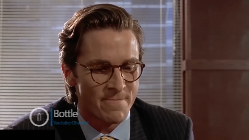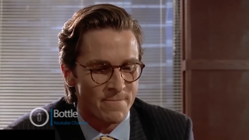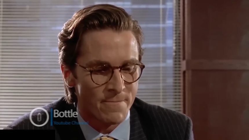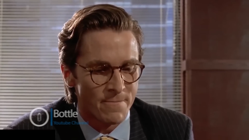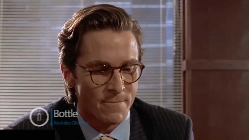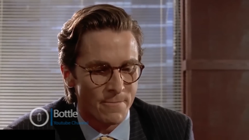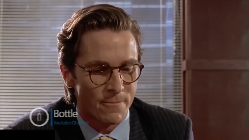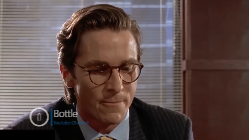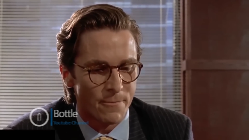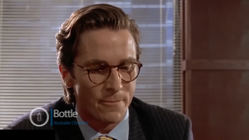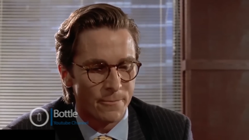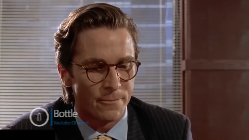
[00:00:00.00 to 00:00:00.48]

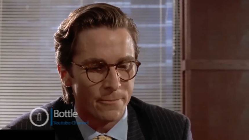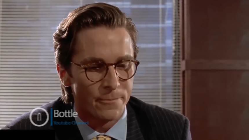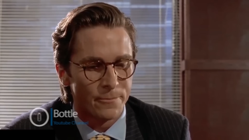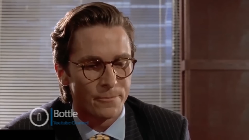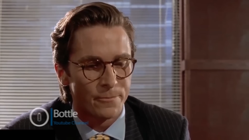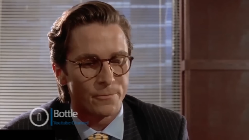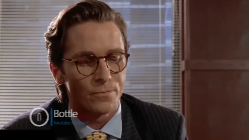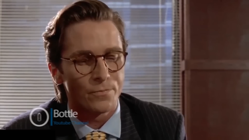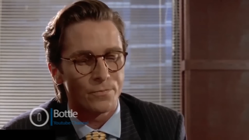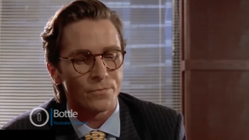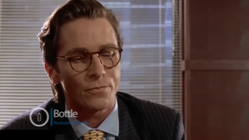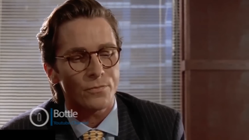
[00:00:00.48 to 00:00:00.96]

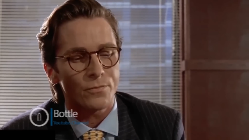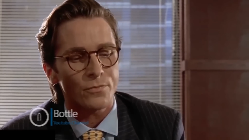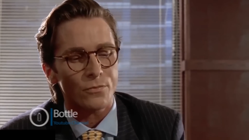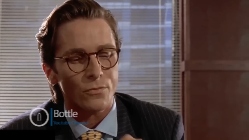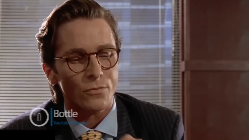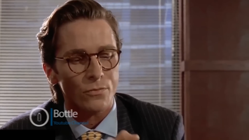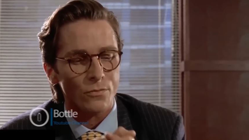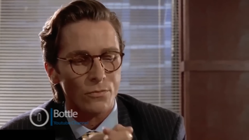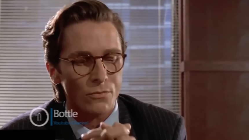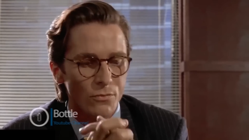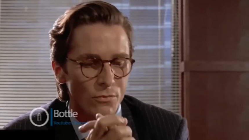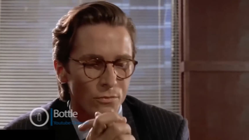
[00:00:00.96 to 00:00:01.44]

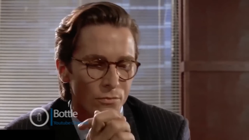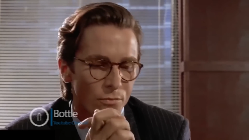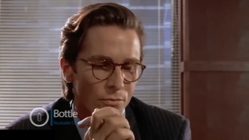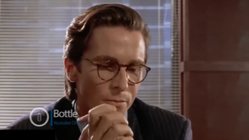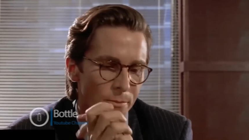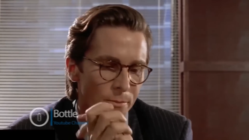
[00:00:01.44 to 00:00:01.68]
No one is speaking in this clip.